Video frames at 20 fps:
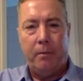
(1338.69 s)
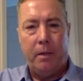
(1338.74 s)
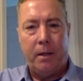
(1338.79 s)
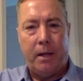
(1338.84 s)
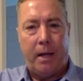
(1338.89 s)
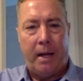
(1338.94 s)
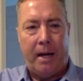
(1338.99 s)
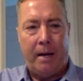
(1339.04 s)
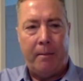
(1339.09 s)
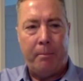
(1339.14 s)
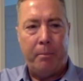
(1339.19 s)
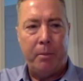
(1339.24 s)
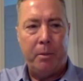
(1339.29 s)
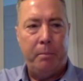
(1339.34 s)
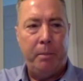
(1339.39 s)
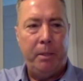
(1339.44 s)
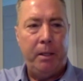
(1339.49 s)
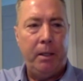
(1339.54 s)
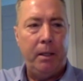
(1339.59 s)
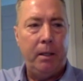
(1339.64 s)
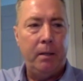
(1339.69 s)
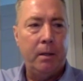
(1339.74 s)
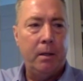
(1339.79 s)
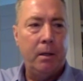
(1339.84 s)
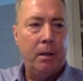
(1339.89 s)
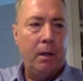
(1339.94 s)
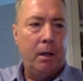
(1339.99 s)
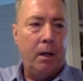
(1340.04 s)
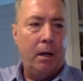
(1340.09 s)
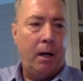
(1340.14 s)
The, the cap would
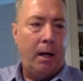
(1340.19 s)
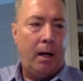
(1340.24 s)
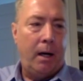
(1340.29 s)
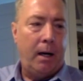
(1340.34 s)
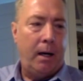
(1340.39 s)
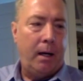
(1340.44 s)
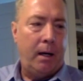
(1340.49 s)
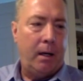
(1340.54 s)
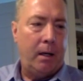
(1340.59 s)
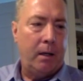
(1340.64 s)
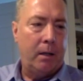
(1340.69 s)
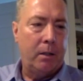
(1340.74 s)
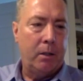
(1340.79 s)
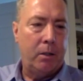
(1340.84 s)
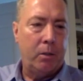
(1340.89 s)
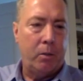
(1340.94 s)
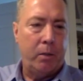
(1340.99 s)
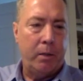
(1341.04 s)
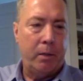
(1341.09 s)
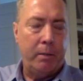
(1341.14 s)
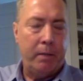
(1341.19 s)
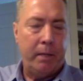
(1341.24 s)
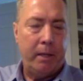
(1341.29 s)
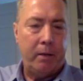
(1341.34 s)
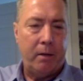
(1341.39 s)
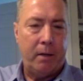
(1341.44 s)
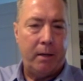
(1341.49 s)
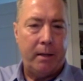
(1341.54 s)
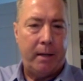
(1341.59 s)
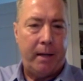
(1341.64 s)
be uh, 120
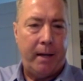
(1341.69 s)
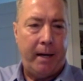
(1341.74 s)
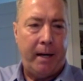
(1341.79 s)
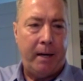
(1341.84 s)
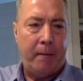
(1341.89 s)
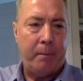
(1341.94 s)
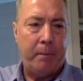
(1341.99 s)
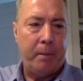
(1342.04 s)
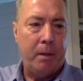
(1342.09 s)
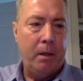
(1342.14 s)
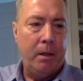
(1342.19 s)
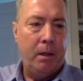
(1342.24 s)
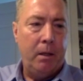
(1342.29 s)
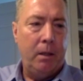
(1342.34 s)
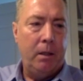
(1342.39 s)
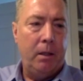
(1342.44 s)
micron cap.